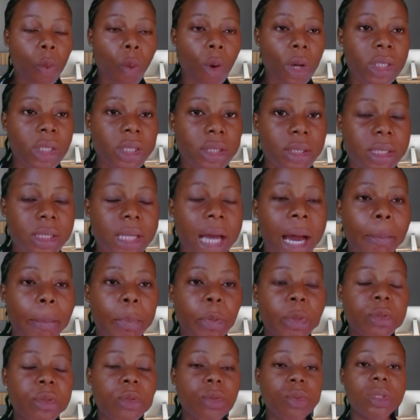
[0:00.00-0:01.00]
what
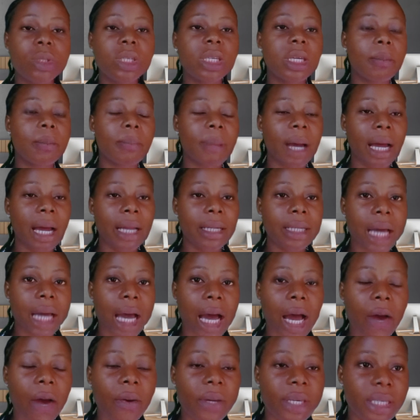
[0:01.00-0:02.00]
happened to him and
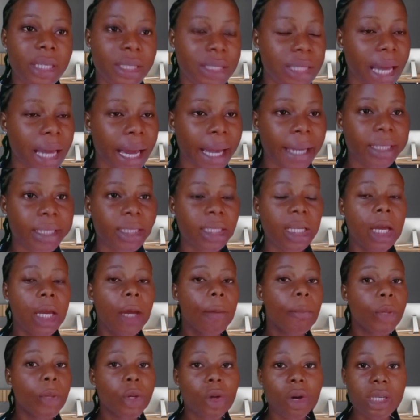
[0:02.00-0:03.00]
how he died,
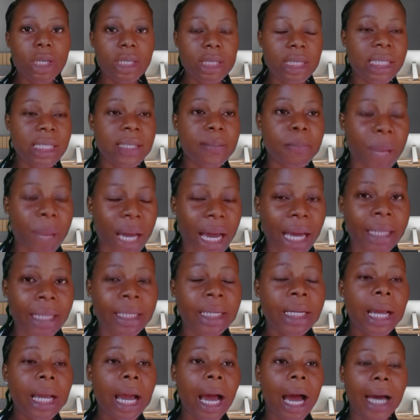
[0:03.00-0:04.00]
because this
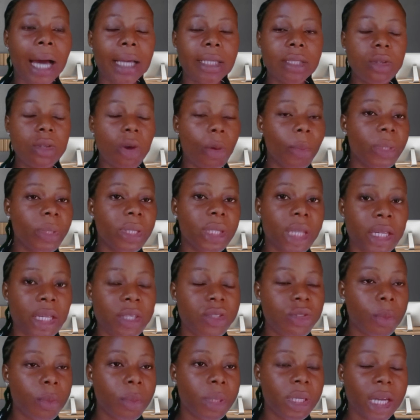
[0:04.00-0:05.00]
man has
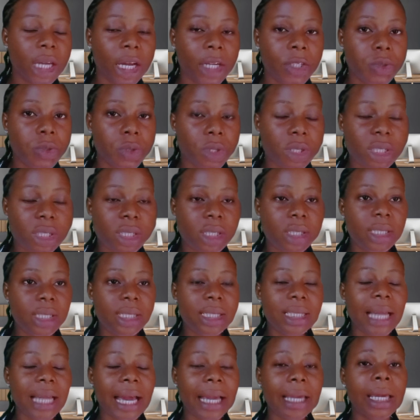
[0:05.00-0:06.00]
committed so many
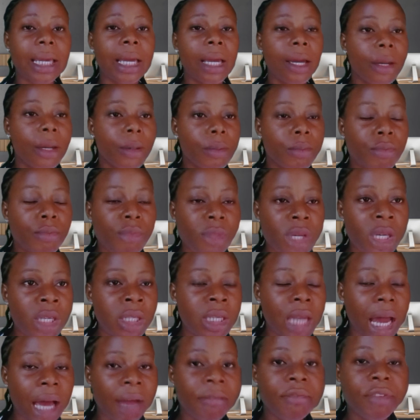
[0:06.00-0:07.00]
atrocities. Like
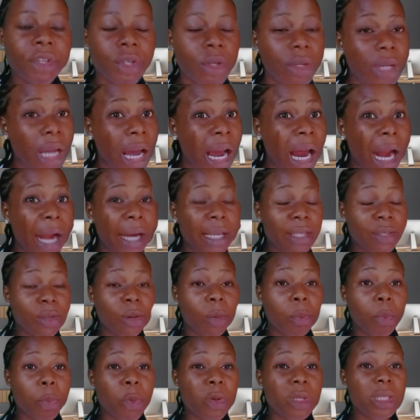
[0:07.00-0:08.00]
in that video that
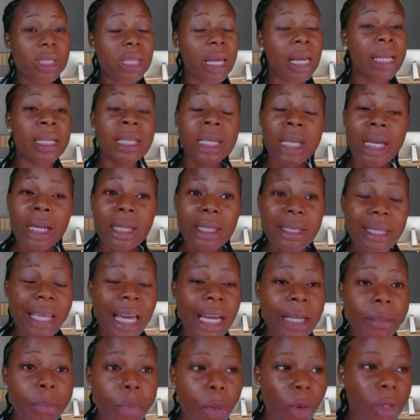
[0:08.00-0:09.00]
Harrison posted,
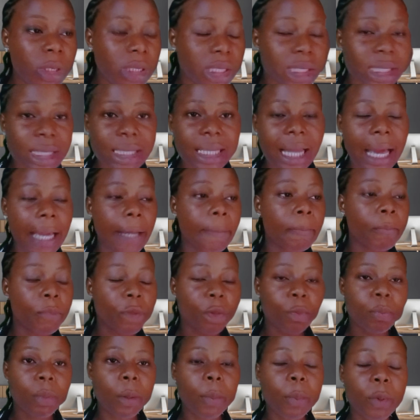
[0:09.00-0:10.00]
dead bodies, like
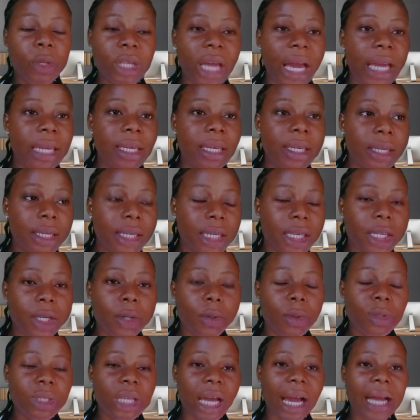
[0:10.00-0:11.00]
people that he
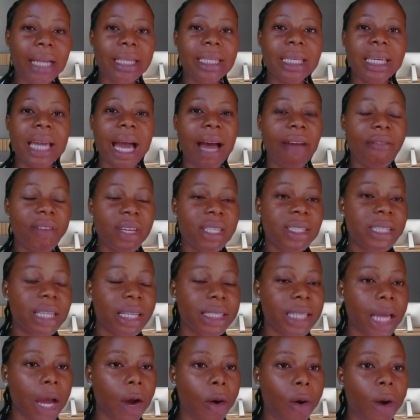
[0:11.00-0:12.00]
killed and he
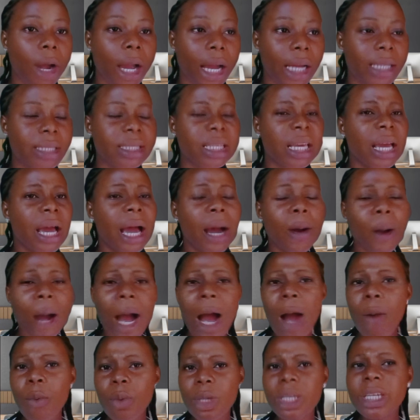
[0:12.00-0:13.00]
harvested their organs.
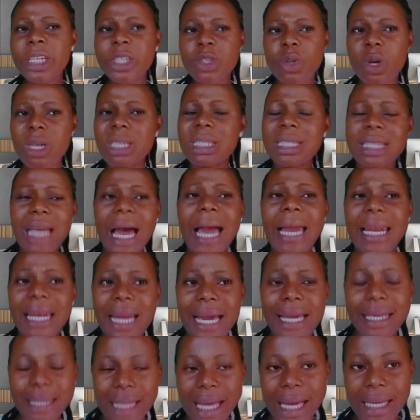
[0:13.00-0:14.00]
Why would he just die
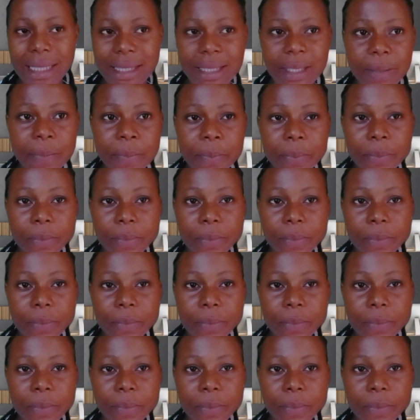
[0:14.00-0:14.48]
like that?